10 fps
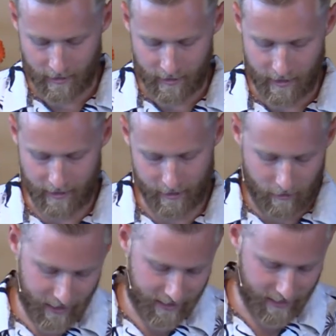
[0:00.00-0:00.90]
And I
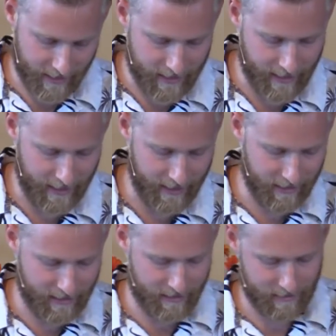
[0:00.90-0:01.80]
know I said
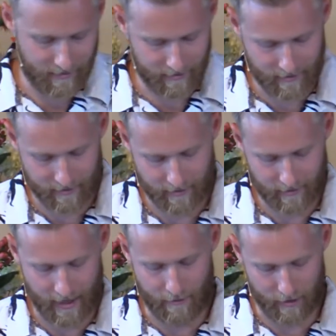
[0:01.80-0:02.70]
that
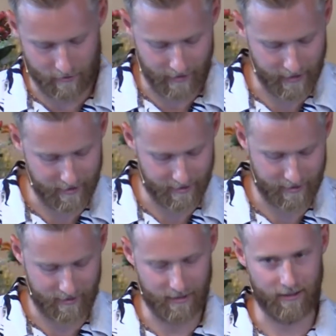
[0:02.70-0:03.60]
I want to relate
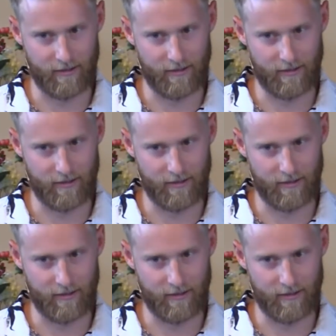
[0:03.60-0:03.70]
this to